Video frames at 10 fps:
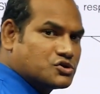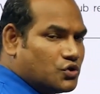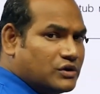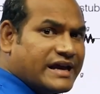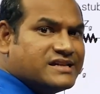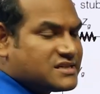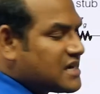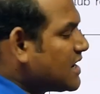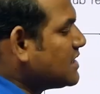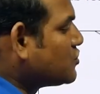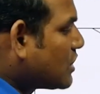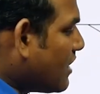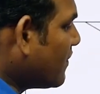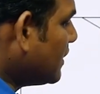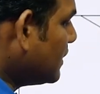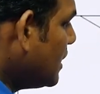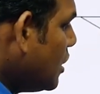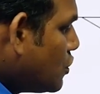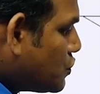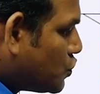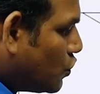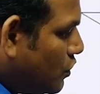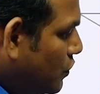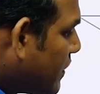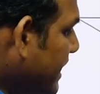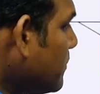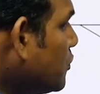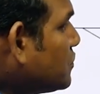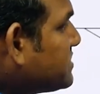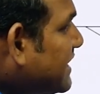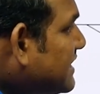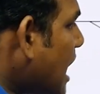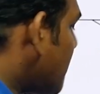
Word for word: So ranges are also covered. So you can able to check the